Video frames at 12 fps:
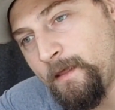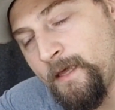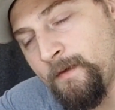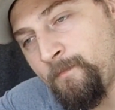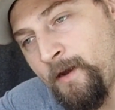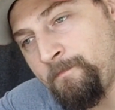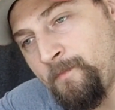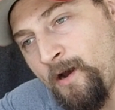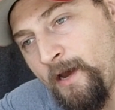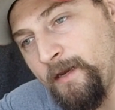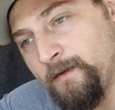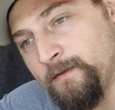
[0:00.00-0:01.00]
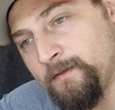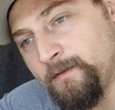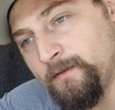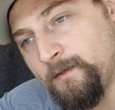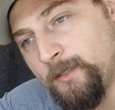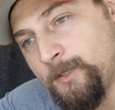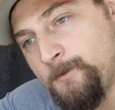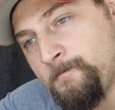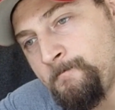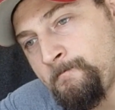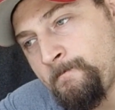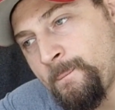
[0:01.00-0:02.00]
in my mind
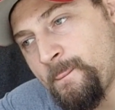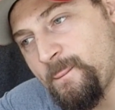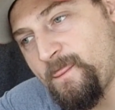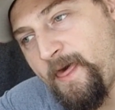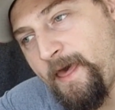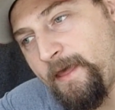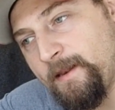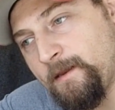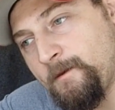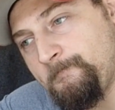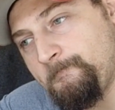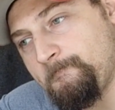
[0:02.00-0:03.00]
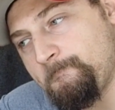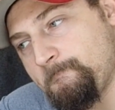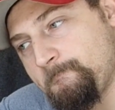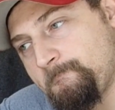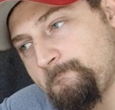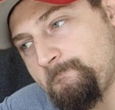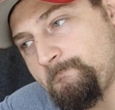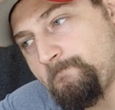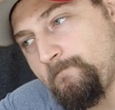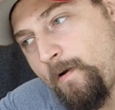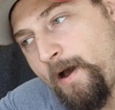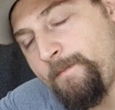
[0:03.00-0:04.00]
that
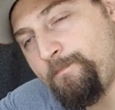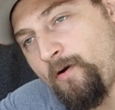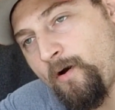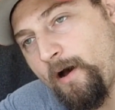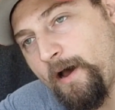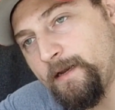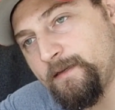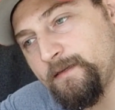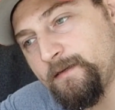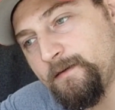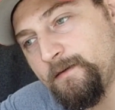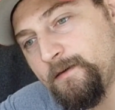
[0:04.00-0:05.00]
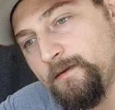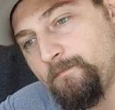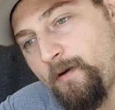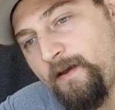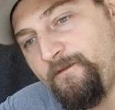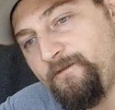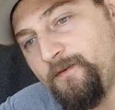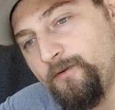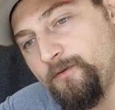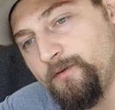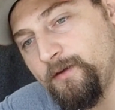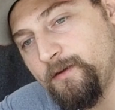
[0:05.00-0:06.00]
my pot, my
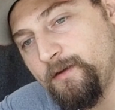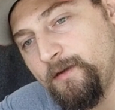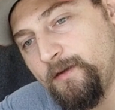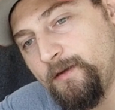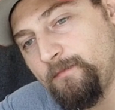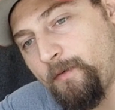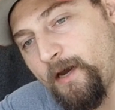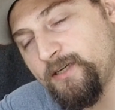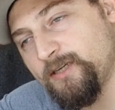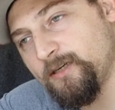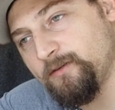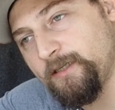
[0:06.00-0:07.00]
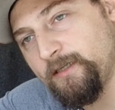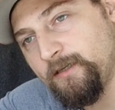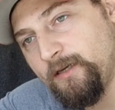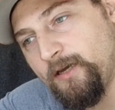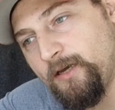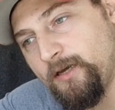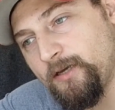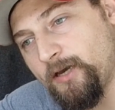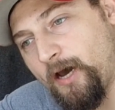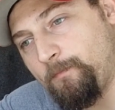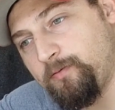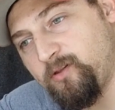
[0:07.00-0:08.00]
food, my chili
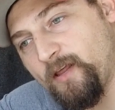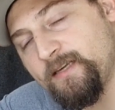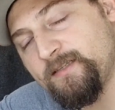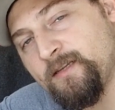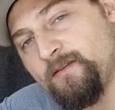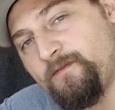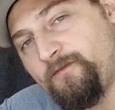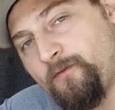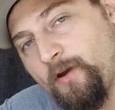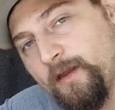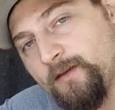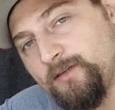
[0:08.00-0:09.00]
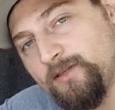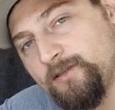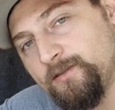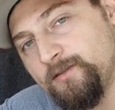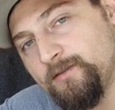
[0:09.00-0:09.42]
got placed in the fridge